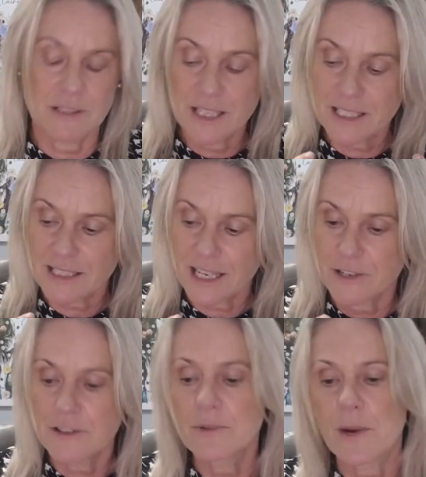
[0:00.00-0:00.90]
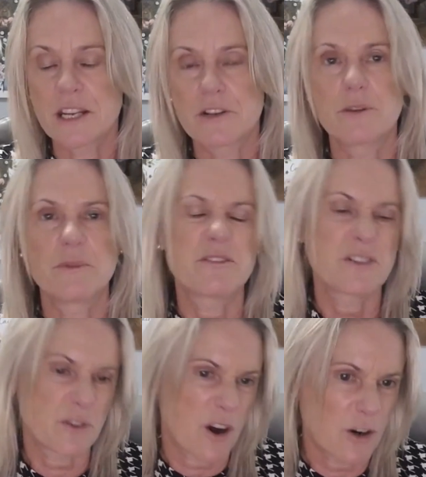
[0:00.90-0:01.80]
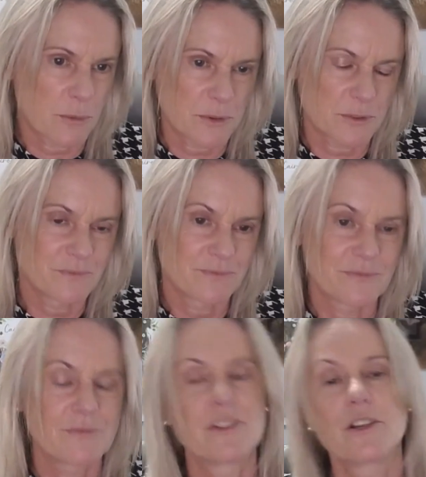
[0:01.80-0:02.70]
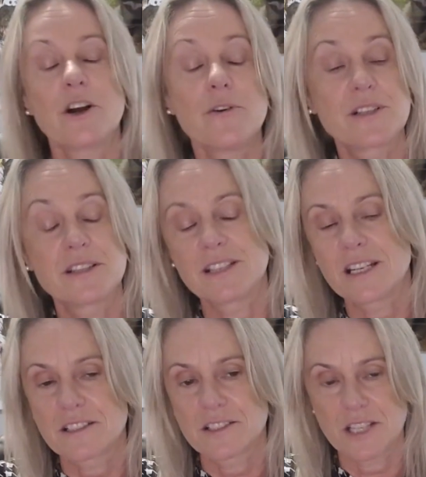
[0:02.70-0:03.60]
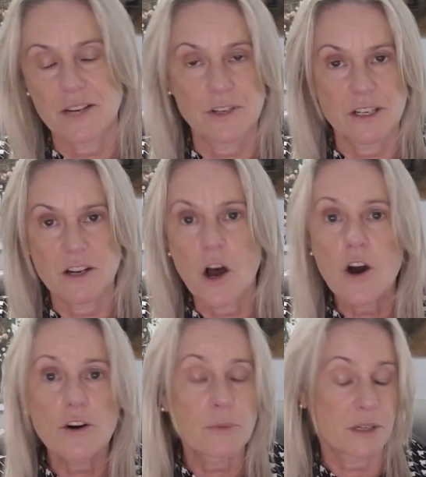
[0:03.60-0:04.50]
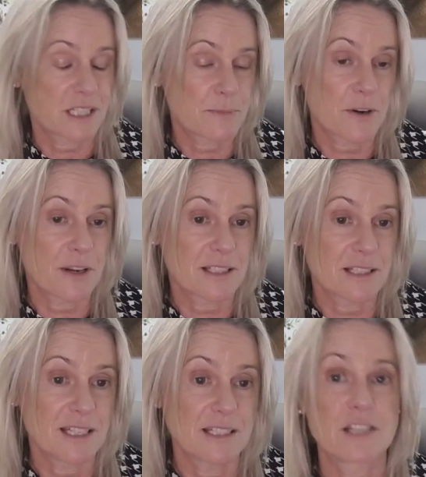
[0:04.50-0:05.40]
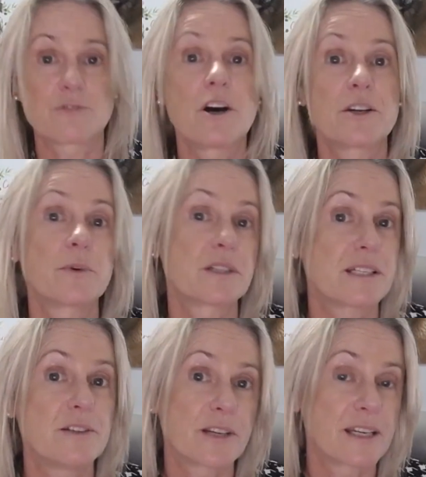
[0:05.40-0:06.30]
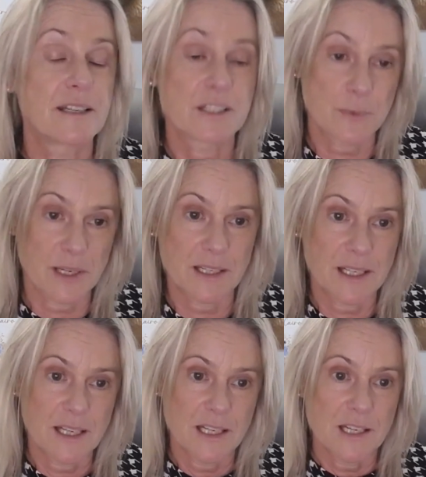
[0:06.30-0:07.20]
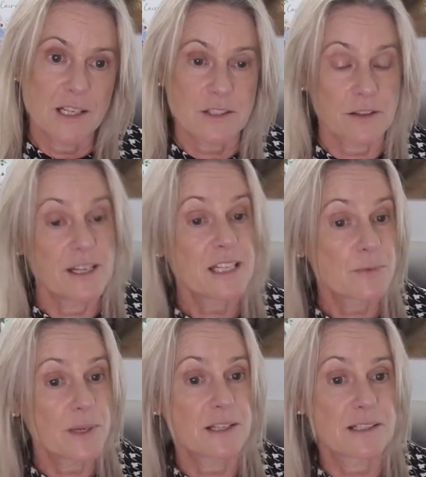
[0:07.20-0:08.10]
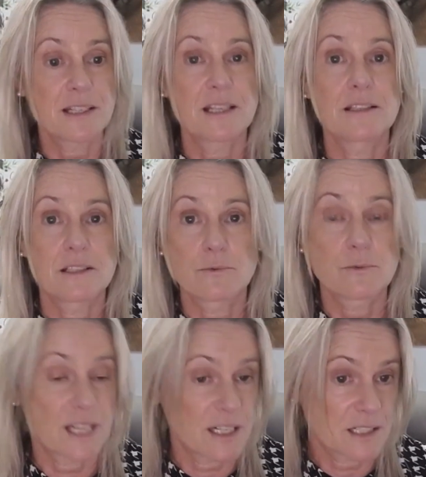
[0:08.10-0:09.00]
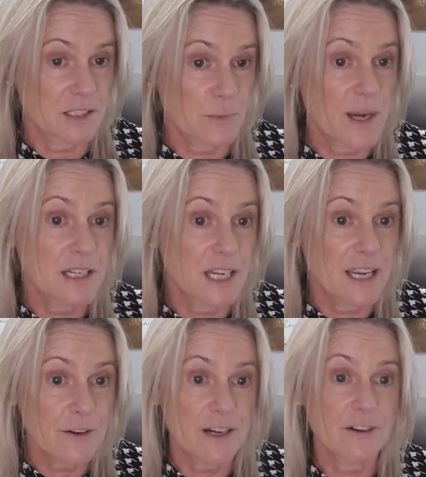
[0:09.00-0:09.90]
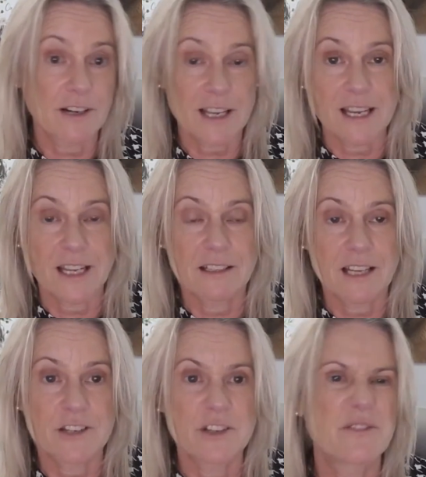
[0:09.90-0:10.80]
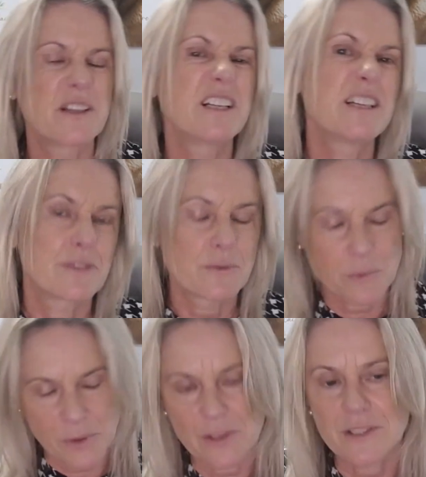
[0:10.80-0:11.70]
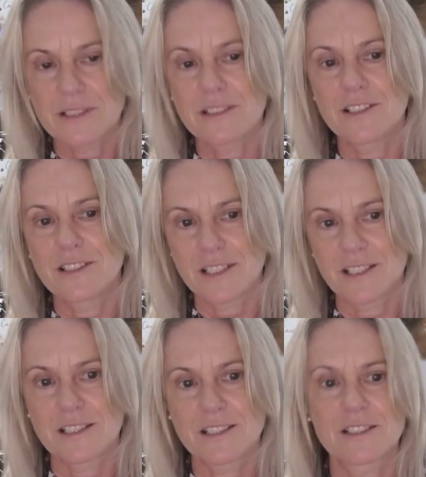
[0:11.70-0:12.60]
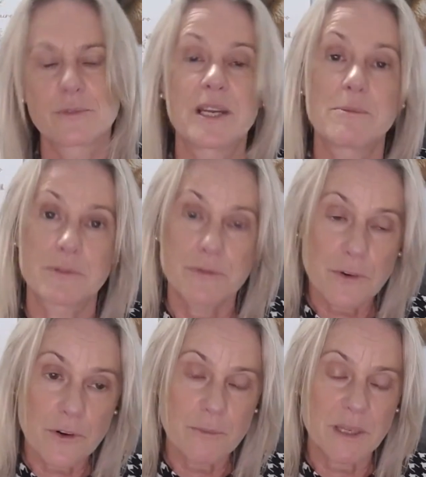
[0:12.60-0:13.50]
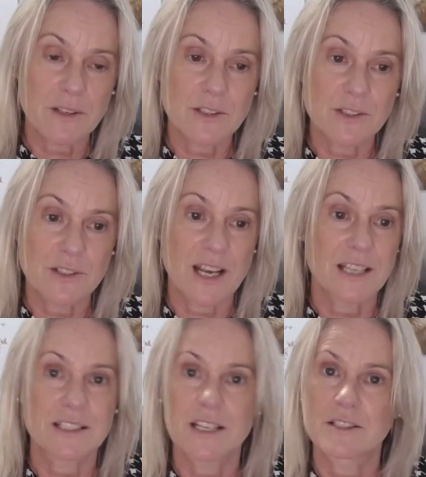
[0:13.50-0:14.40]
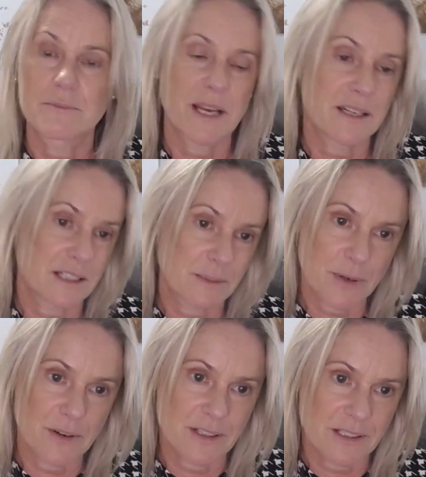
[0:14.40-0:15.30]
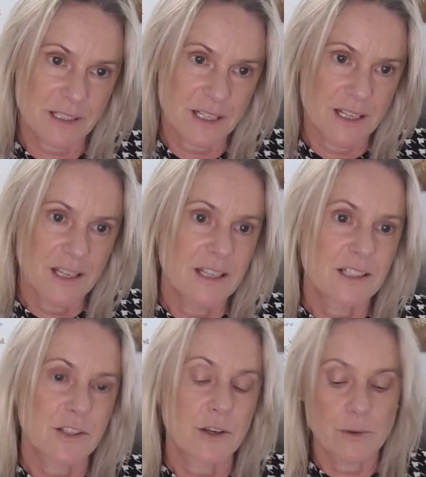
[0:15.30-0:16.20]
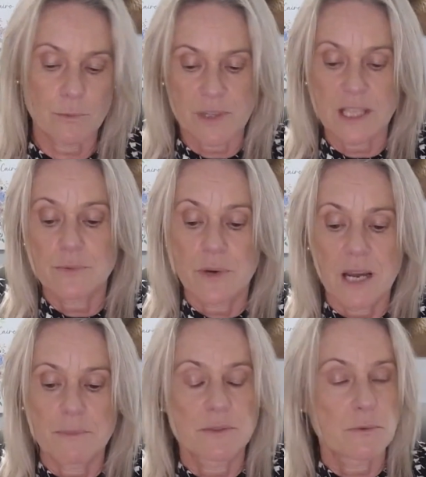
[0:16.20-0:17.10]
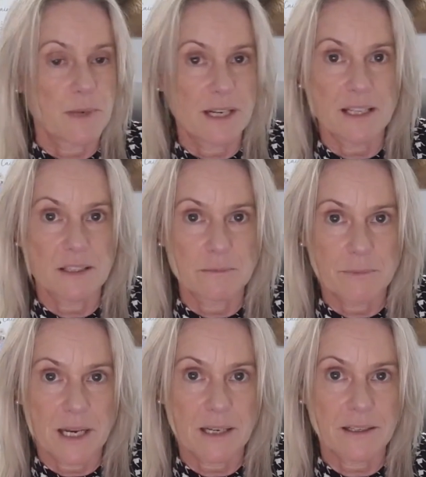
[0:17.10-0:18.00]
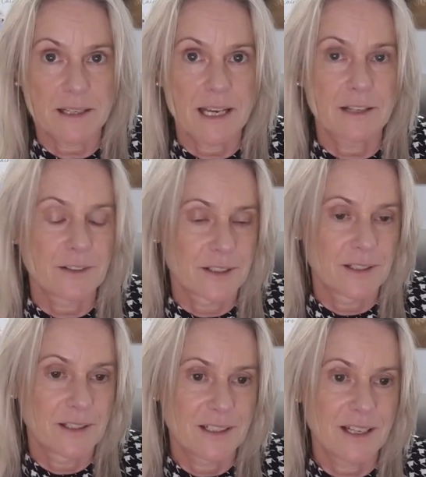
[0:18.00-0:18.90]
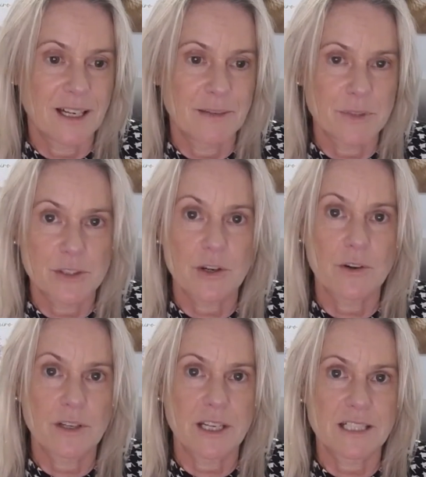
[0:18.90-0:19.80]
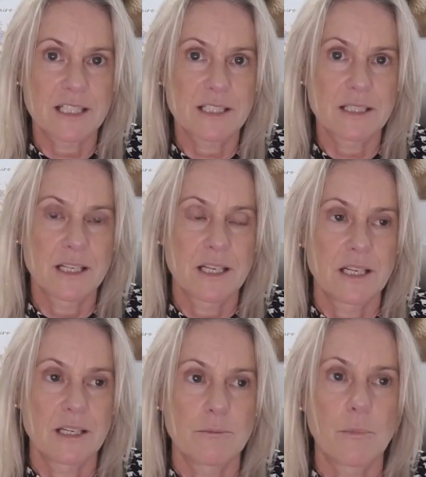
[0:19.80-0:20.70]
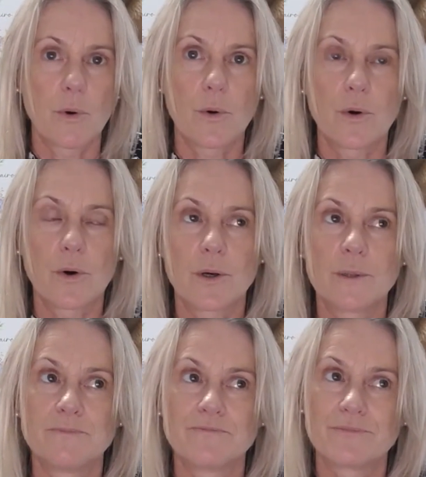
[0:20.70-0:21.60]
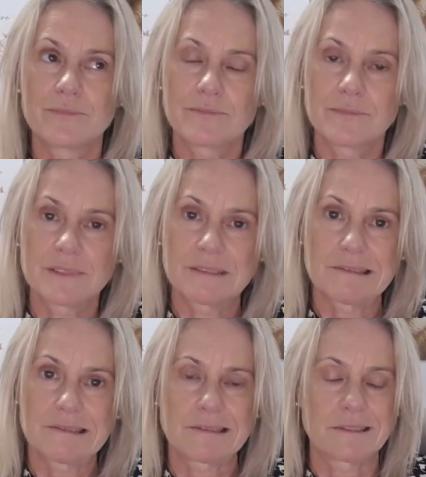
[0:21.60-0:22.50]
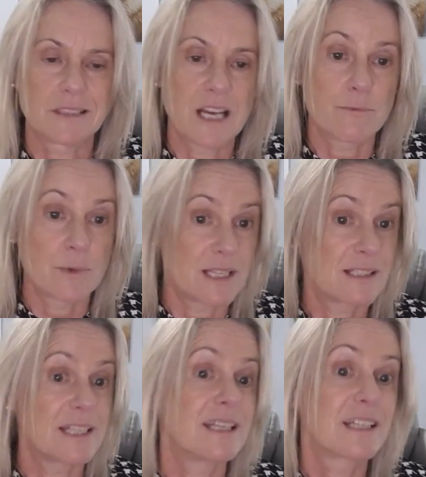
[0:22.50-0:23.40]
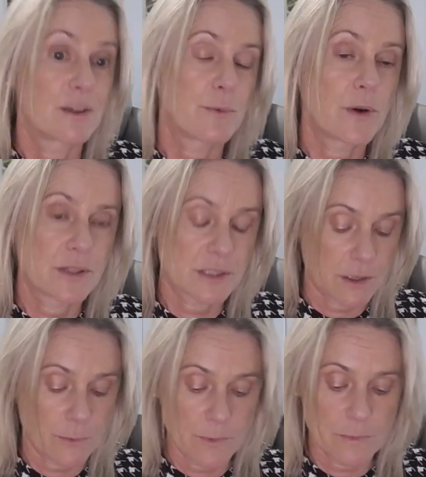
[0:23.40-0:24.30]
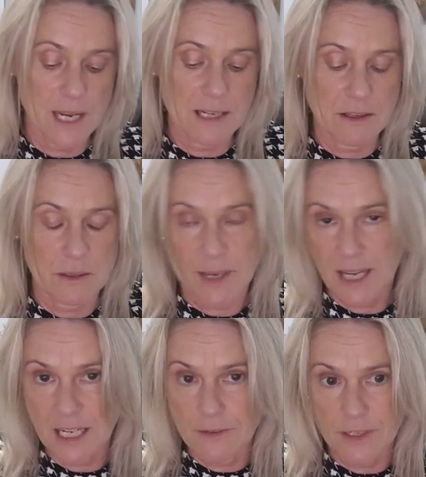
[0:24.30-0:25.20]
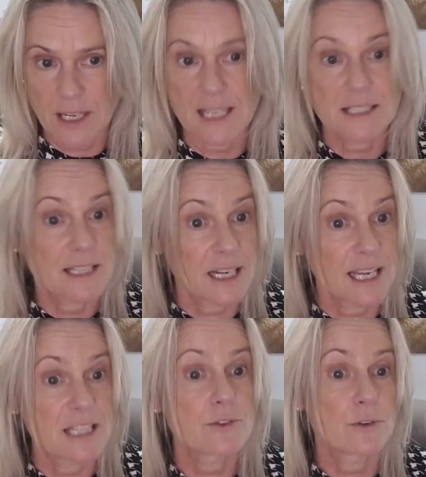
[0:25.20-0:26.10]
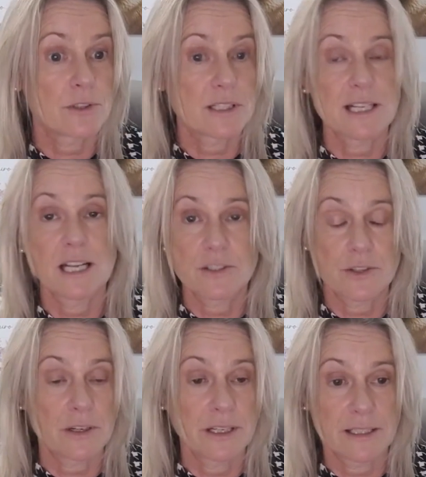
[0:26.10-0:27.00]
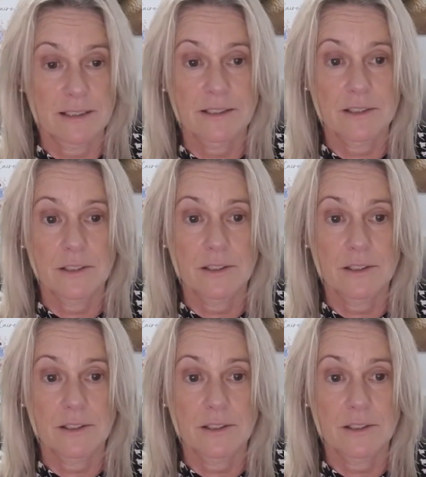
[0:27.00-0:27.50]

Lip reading: let's say you're in the waiting room, you feel horrible. You go into the dentist, you have a horrible experience, and he says, right, I want to see you again next week. So the next week you're sitting in the dentist's waiting area again, and you feel even worse than you did the week before because you had such a bad experience. So that's what happens when we let them bark it out. The dog gets more, and we see it get worse. So either the behavior escalates or it starts earlier. So.